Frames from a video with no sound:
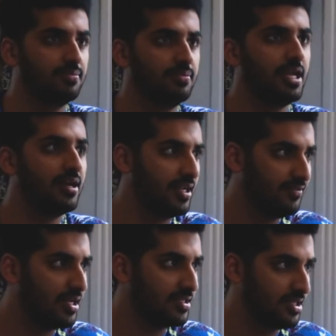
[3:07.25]

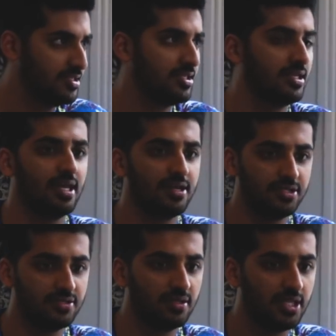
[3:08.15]
narrative that exists, like get a
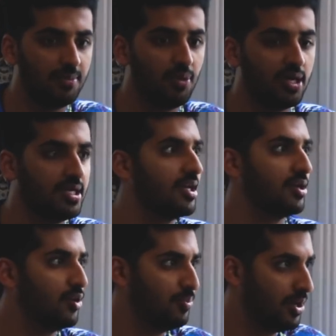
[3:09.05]
chisel lean body, get a
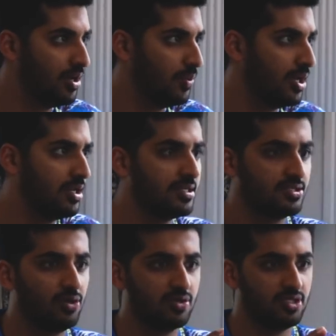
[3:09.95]
good butt, right?
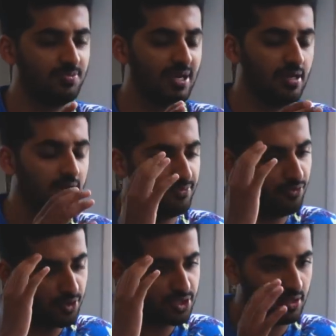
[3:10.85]
It's all
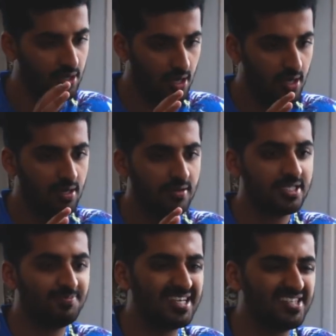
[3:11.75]
focused on
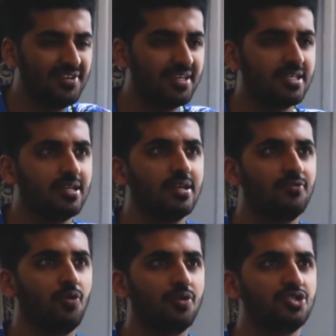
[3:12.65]
specifics. It
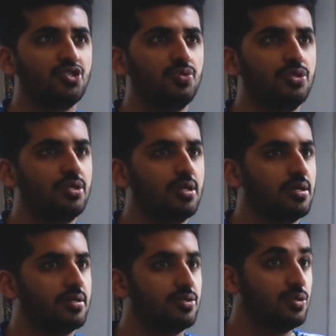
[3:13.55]
focused
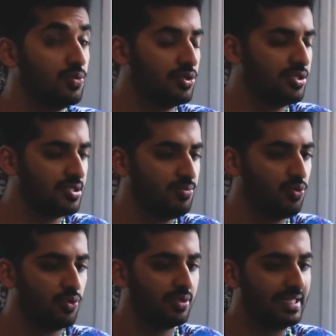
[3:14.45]
towards a
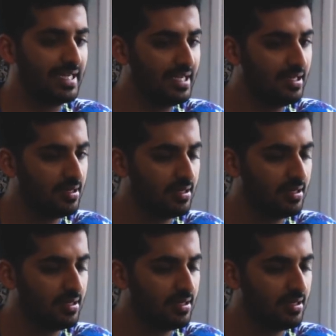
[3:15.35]
more lean,